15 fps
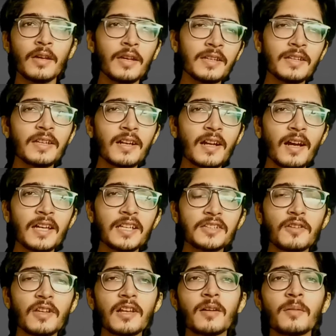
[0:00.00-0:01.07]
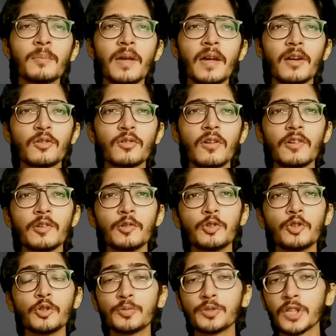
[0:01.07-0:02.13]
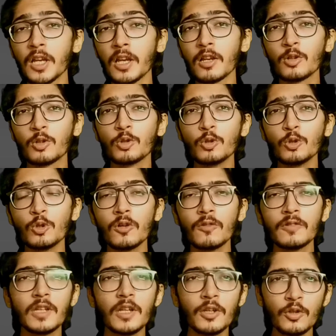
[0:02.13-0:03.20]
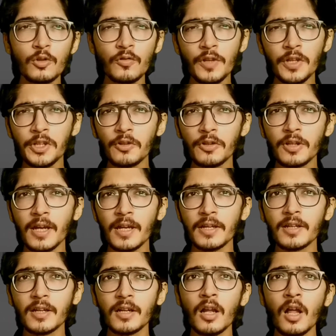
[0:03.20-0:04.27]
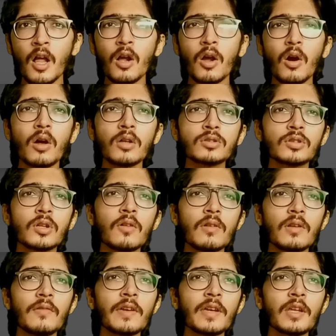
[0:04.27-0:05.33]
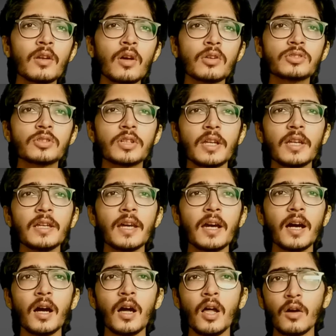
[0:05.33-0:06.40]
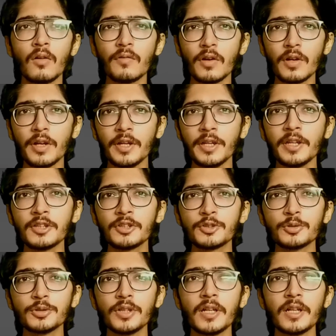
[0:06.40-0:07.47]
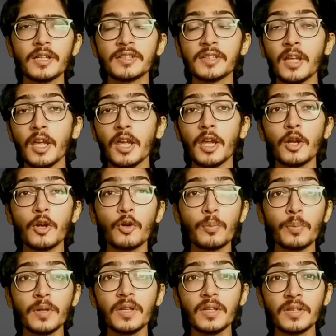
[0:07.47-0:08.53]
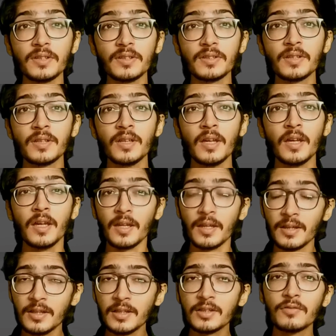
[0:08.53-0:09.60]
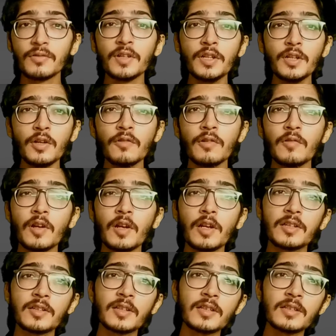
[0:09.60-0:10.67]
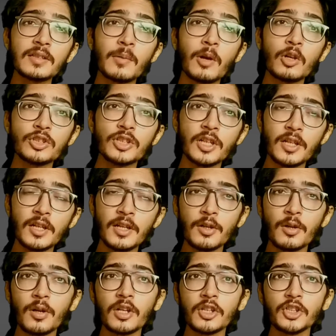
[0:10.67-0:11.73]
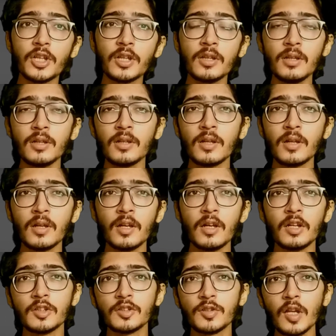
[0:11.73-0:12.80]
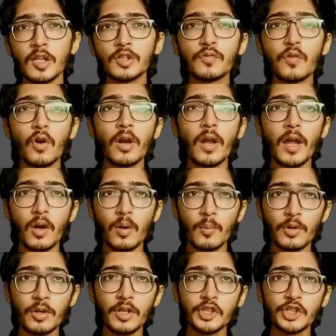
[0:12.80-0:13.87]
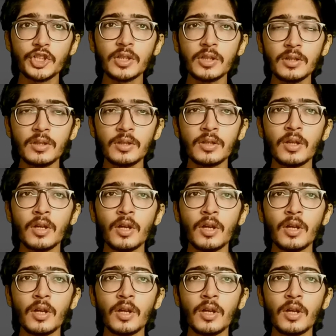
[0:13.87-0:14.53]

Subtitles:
Hey there guys, welcome back to our YouTube channel Gururo with a new video titled Cost of Living in Australia for Indian Students in Rupees. In this video we will discuss about general introduction, search for accommodation,